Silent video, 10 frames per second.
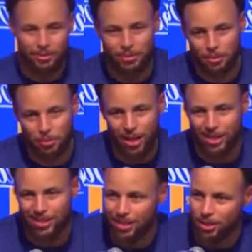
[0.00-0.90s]

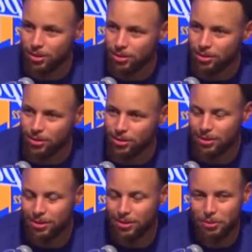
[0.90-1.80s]
box outs,
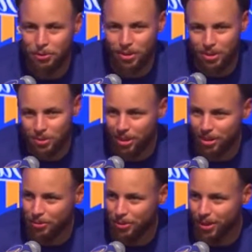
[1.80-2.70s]
the defending
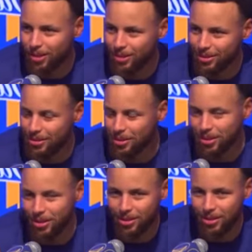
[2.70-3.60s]
without fouling,
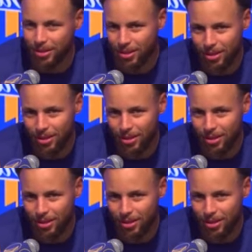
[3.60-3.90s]
the